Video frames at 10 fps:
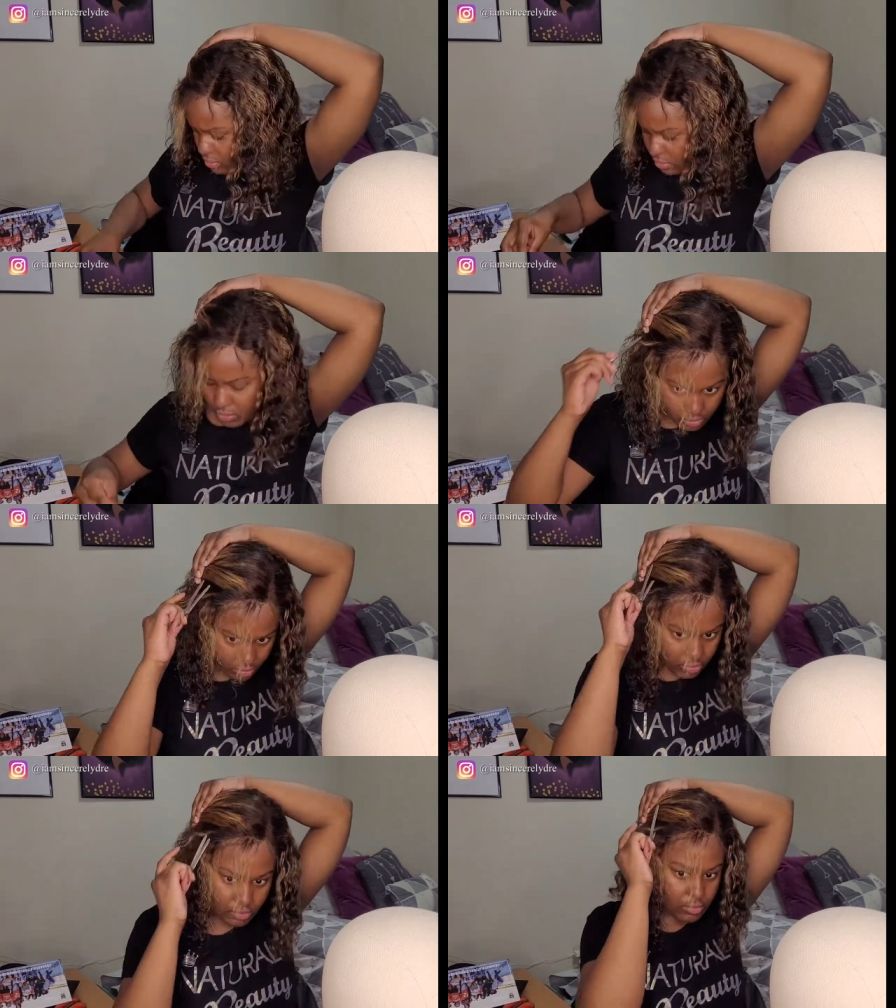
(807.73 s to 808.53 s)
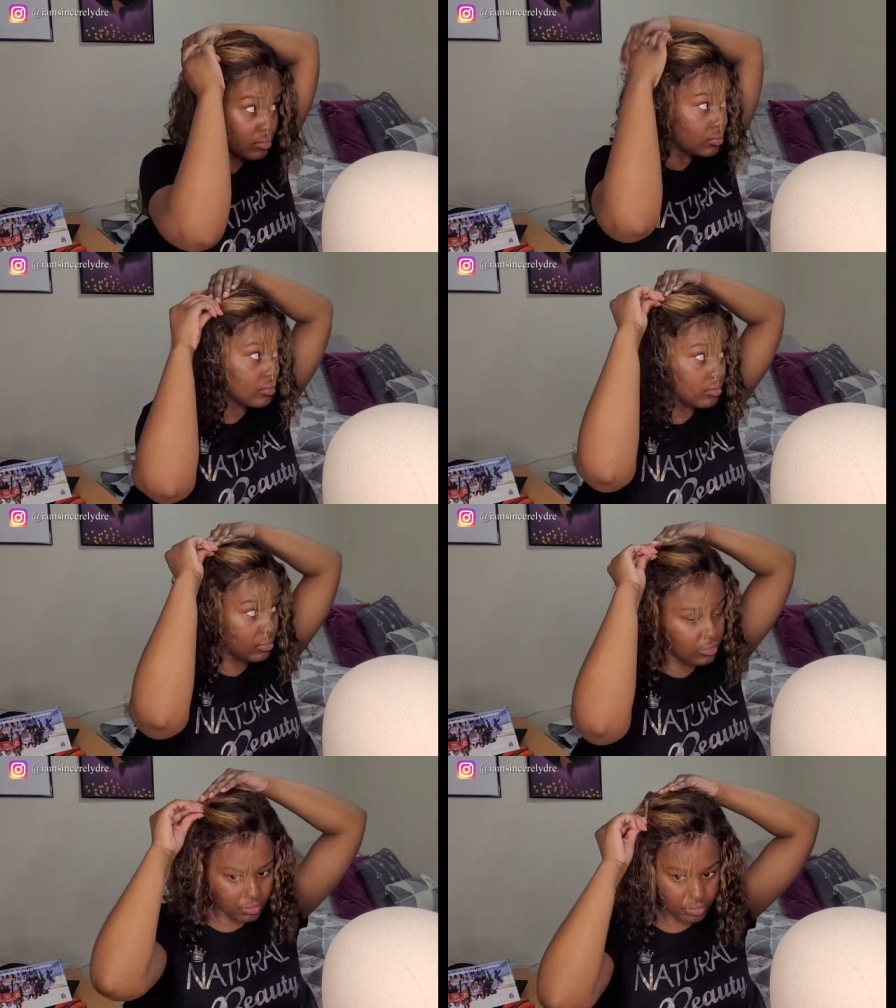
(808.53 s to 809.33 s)
of the hair
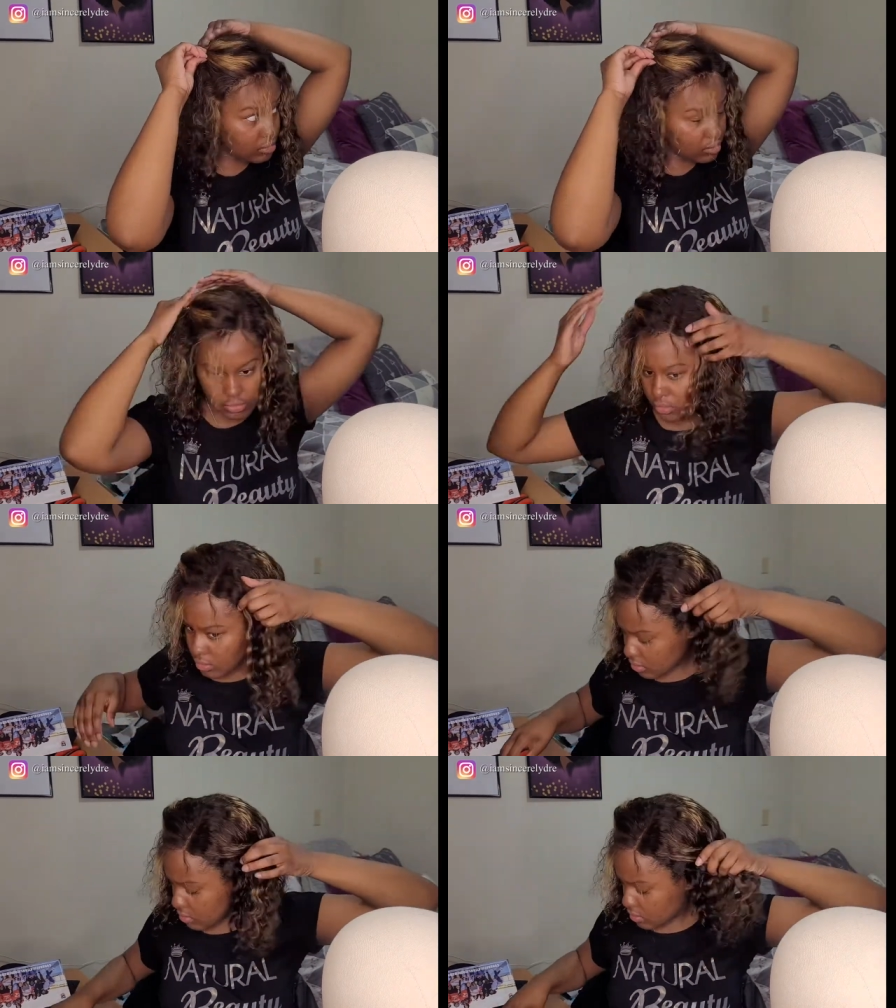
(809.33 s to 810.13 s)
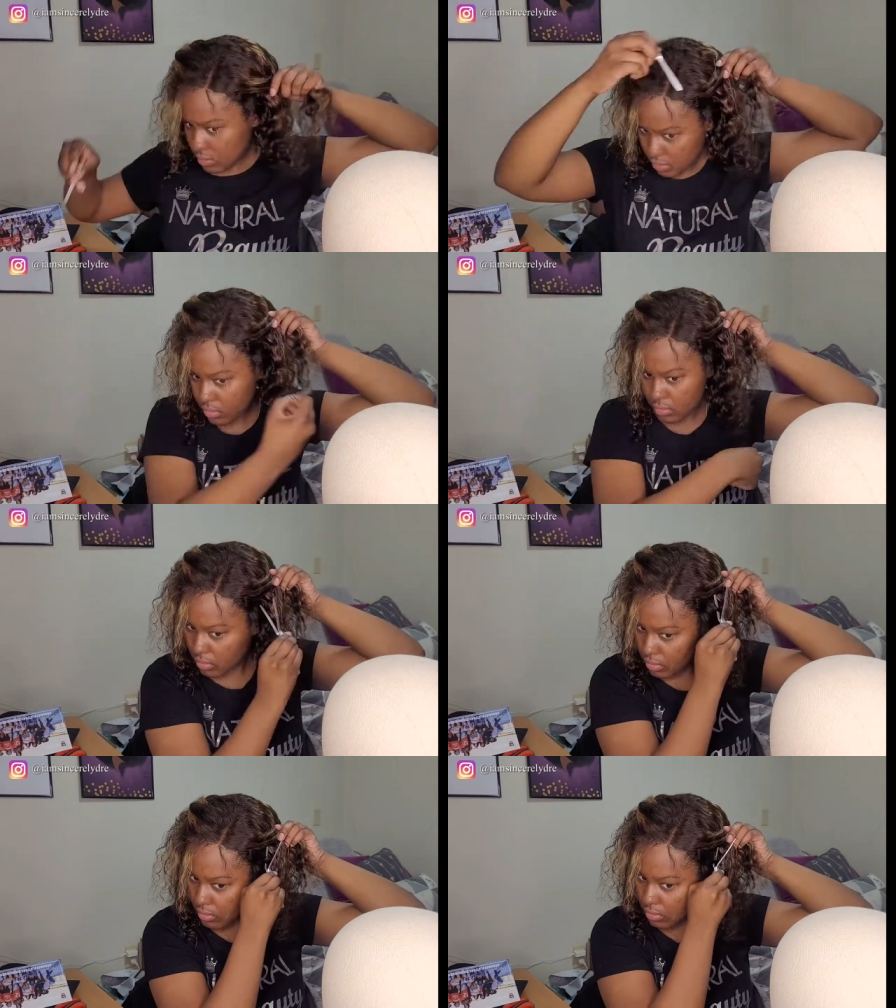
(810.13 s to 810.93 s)
a little bit more.
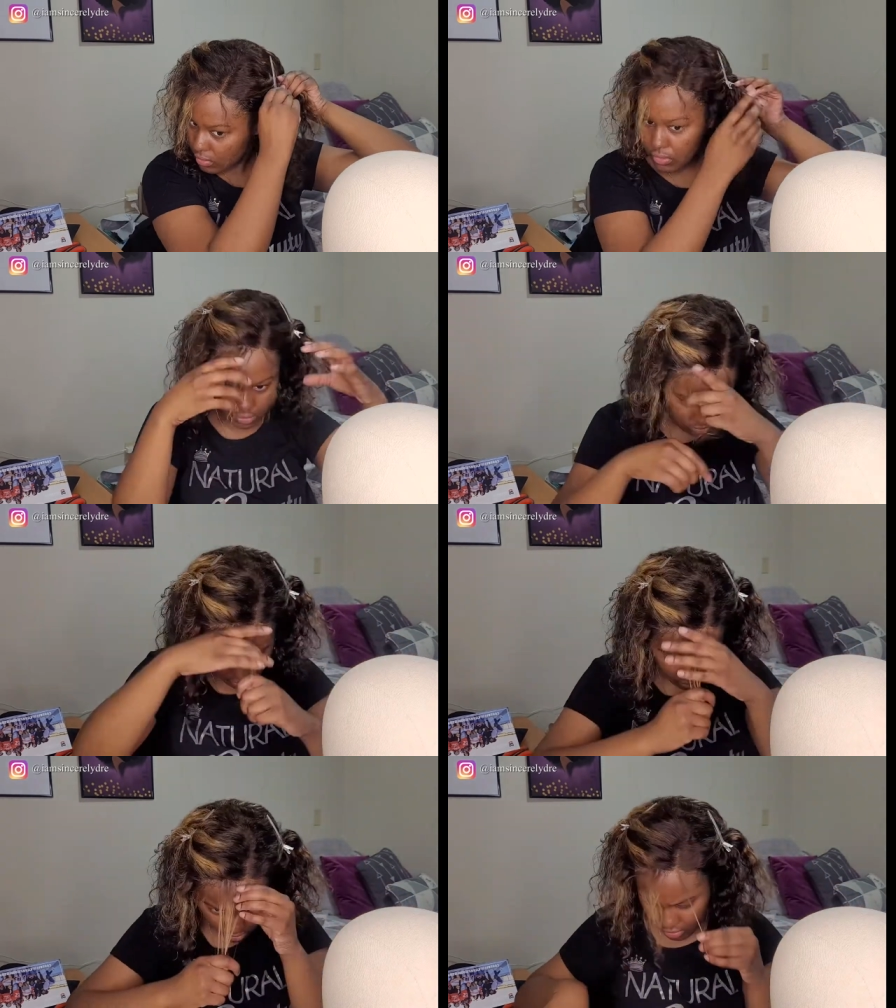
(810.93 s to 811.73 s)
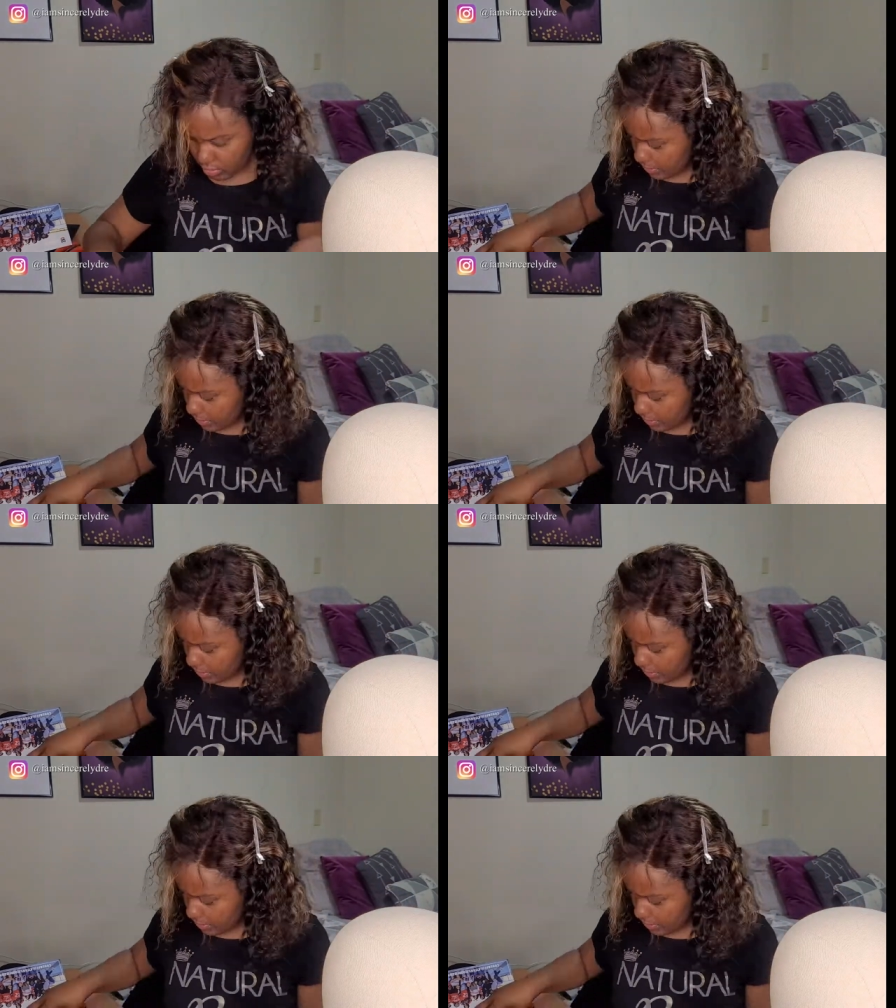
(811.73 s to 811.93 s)
If you've